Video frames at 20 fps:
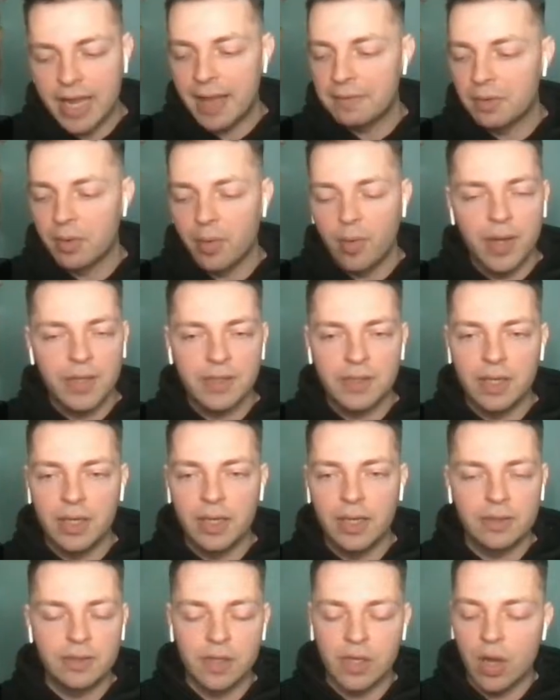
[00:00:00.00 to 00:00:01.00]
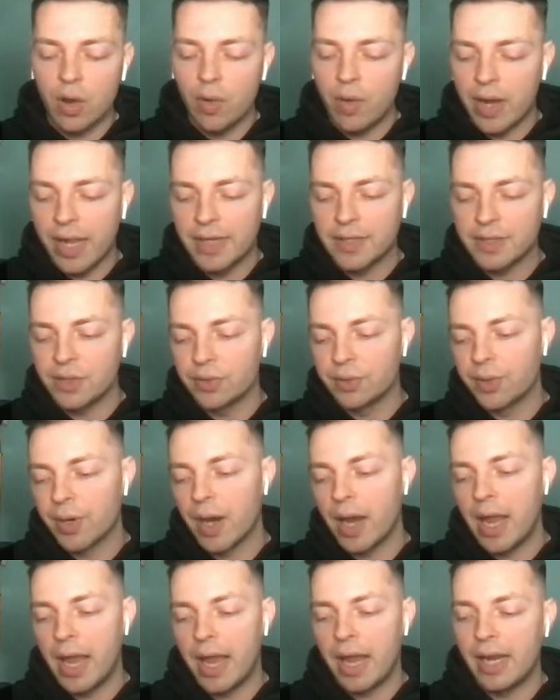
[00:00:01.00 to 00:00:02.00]
Everyone wants to go against the
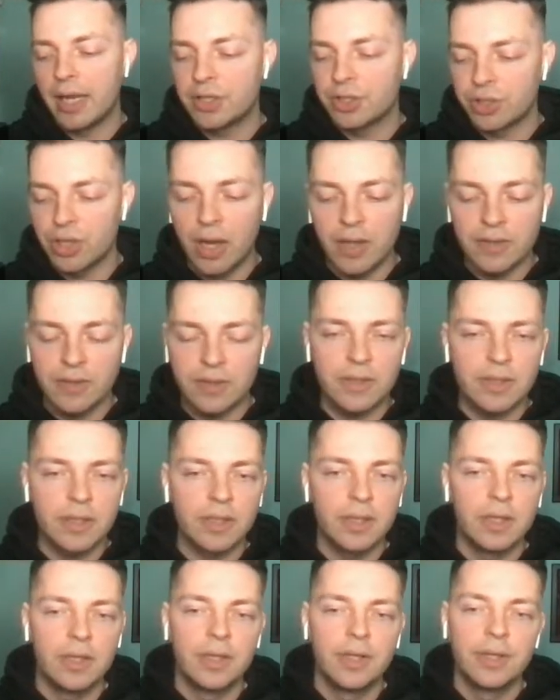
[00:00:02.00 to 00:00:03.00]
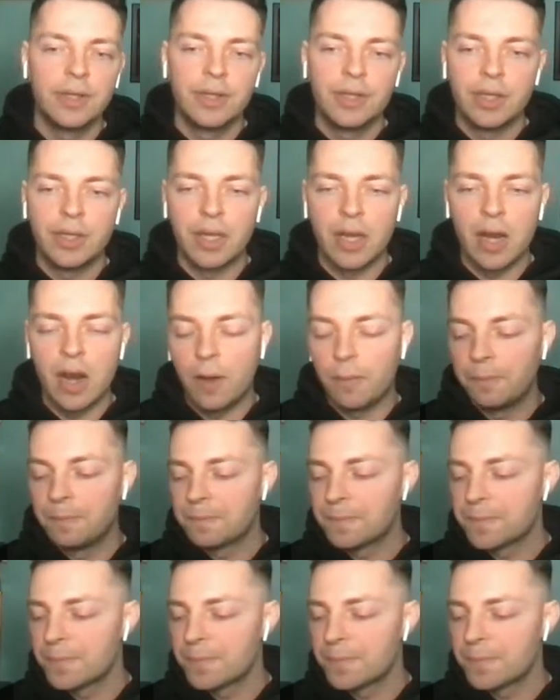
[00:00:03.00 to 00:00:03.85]
grain. It's just, you know,